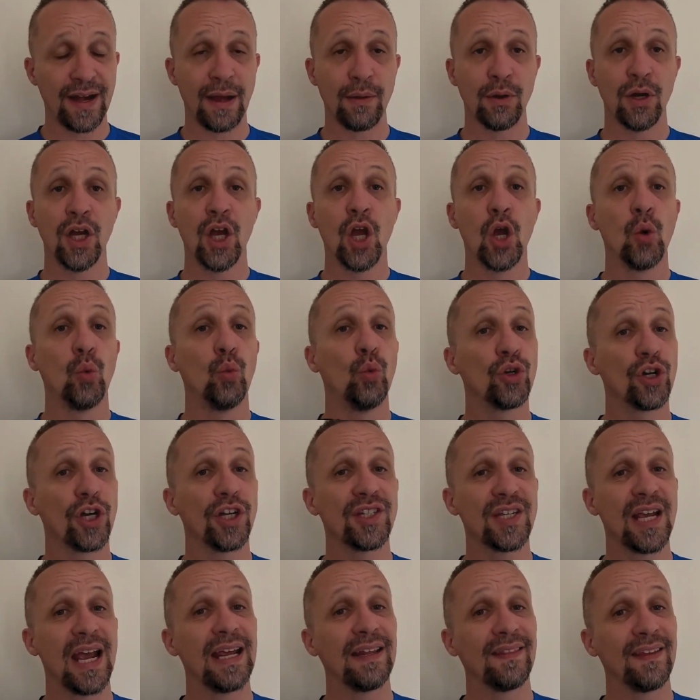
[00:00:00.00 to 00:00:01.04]
Now, would I
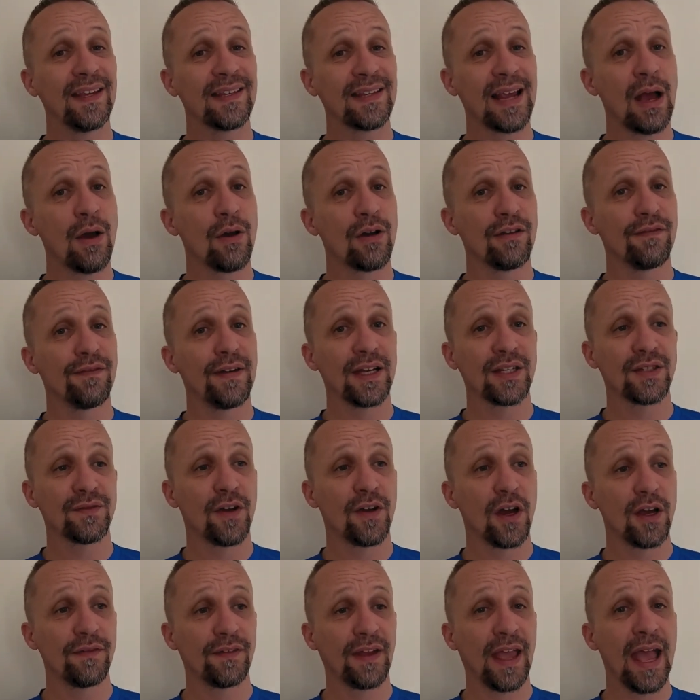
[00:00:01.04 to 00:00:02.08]
take these out on a fast
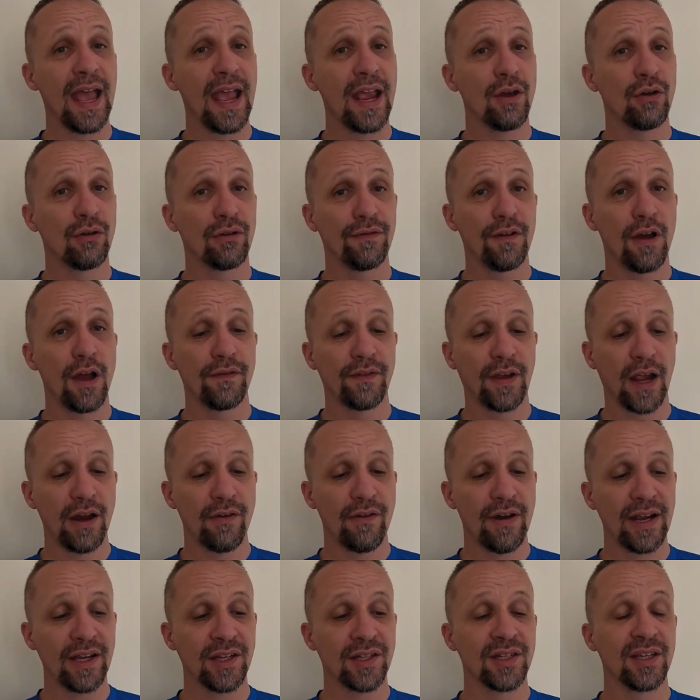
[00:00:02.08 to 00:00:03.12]
5k or a 5k
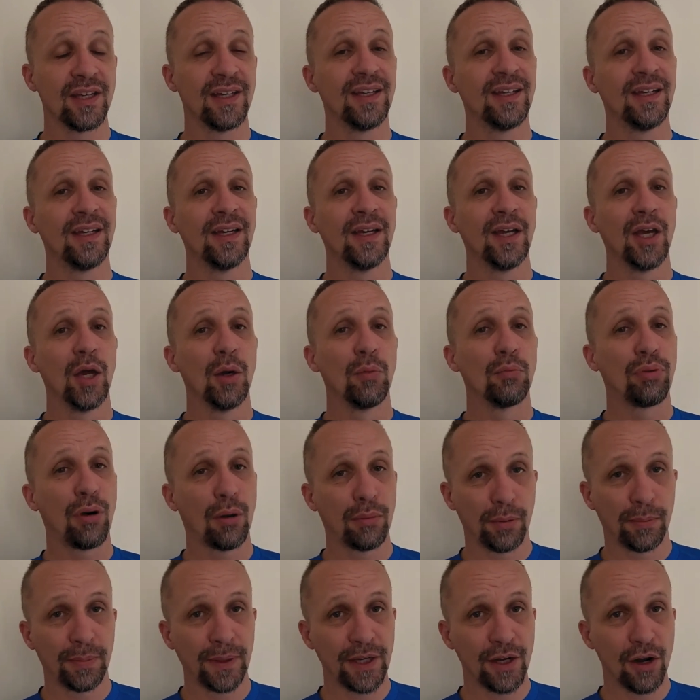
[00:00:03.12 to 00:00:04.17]
race?
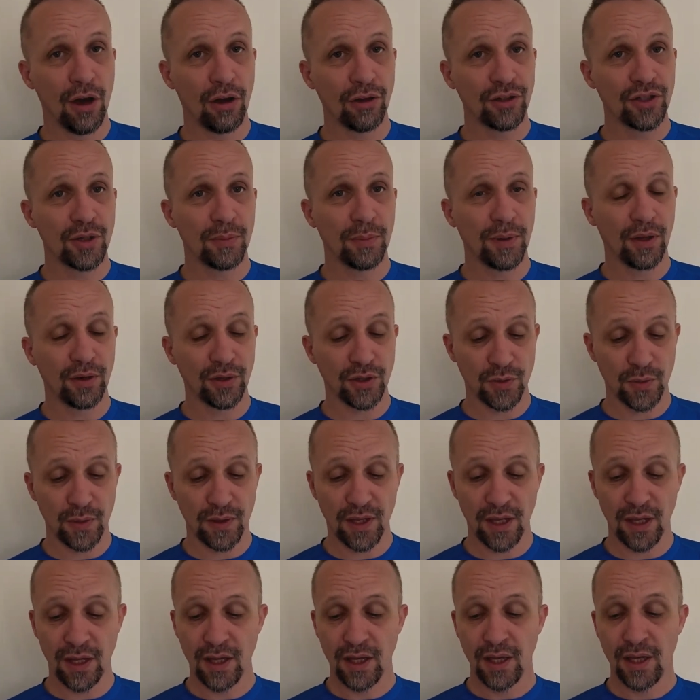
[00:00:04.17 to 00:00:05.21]
Probably not, to be honest with
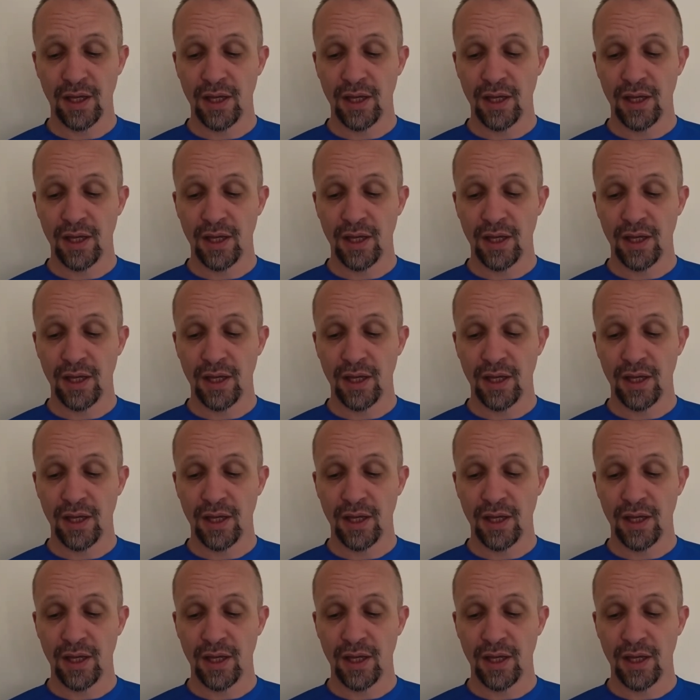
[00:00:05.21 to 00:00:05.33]
you.